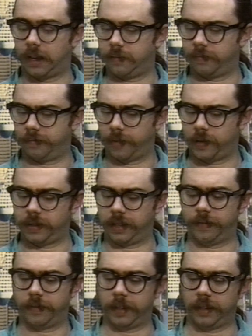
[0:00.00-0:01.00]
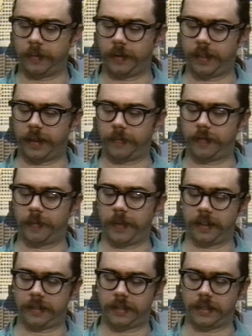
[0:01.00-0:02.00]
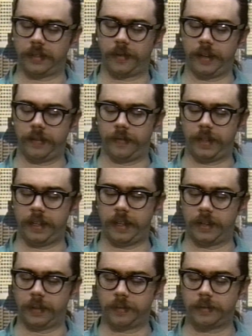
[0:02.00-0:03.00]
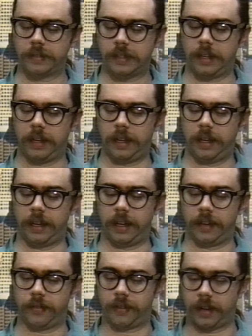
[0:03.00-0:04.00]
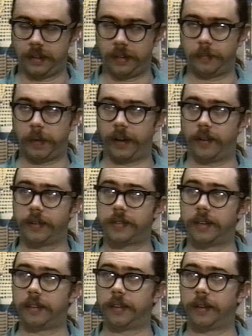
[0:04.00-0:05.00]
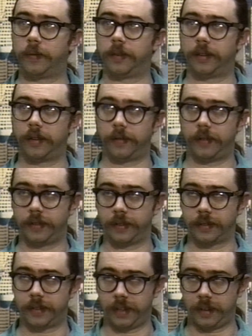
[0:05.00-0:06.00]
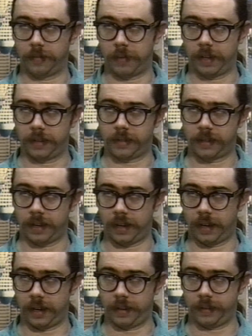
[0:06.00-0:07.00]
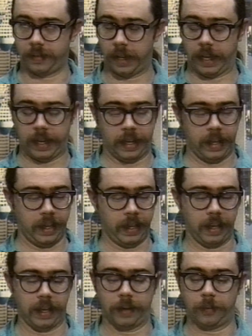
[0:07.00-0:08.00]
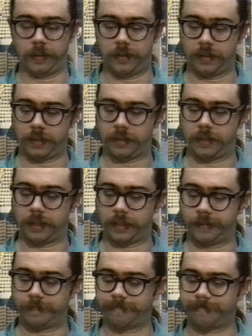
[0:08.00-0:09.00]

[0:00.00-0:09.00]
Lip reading: I'm mostly familiar with them from that great video shot in Paris, I think, with their original singer Bon Scott, which is Let